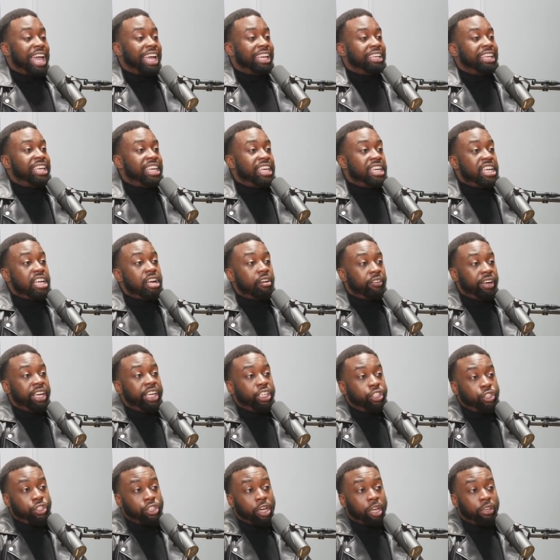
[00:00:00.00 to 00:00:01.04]
and hear
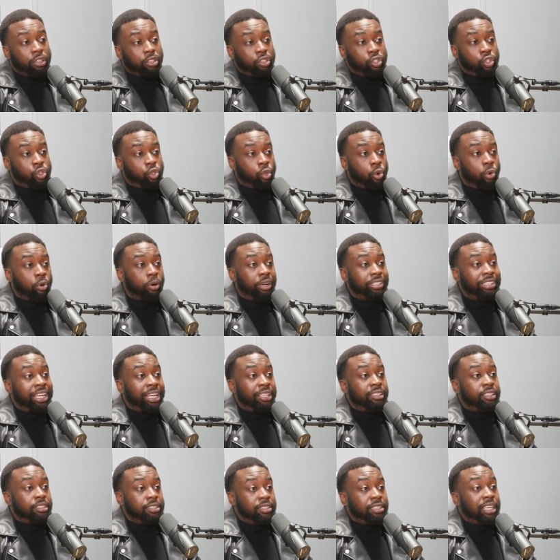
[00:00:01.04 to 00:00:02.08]
each other's stories,
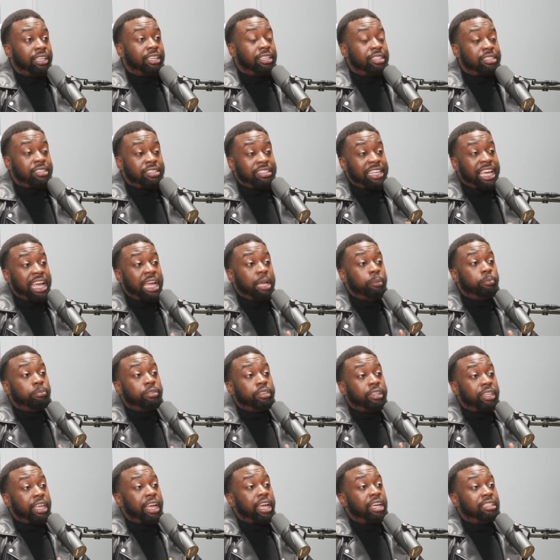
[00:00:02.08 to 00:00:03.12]
and to see the
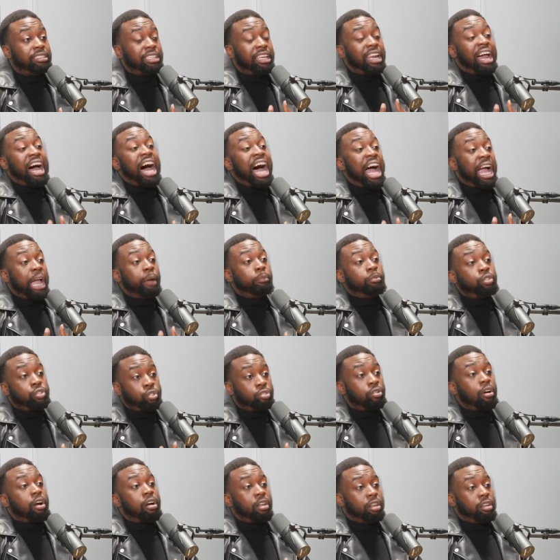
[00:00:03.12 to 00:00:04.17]
same things that I'm
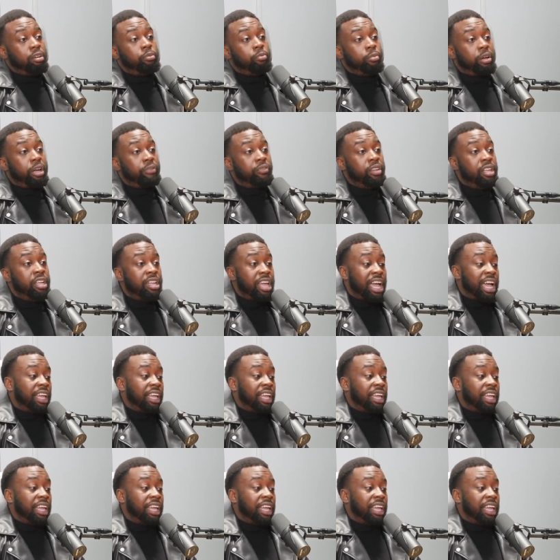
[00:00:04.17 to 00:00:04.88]
struggling with